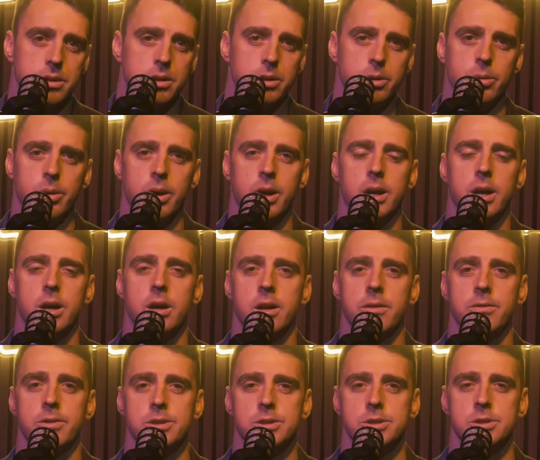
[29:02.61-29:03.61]
who are
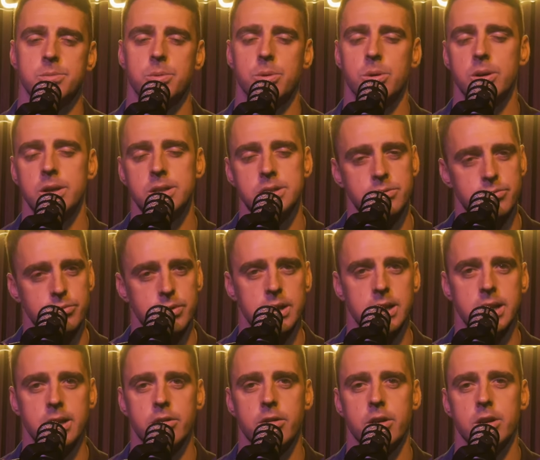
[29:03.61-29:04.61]
giving us support is a
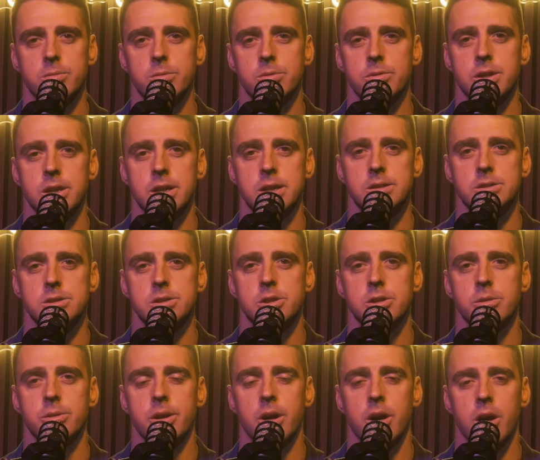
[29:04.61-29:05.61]
really incredible thing to
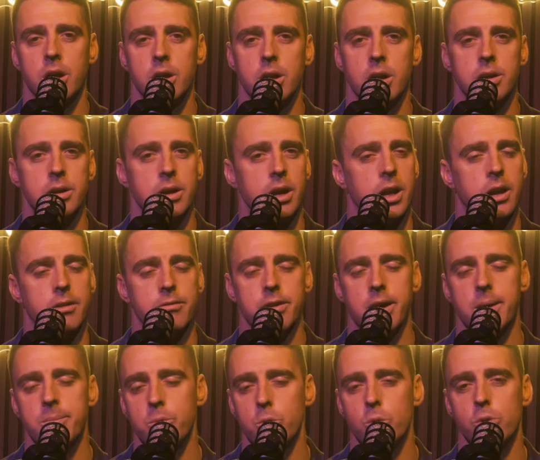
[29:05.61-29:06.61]
do, and I love
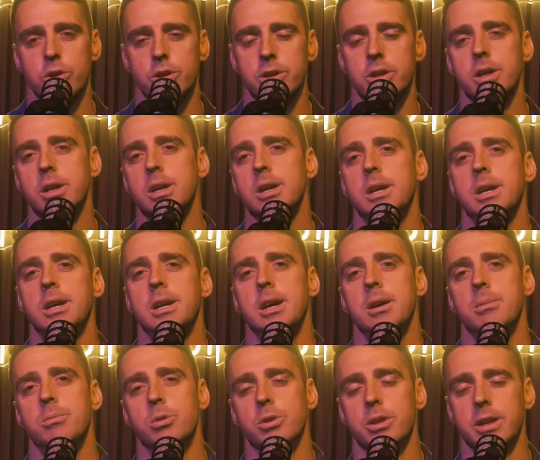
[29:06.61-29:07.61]
that more
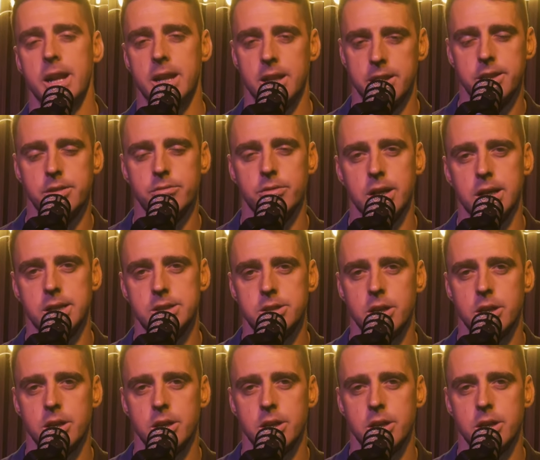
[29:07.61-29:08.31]
than anything, really.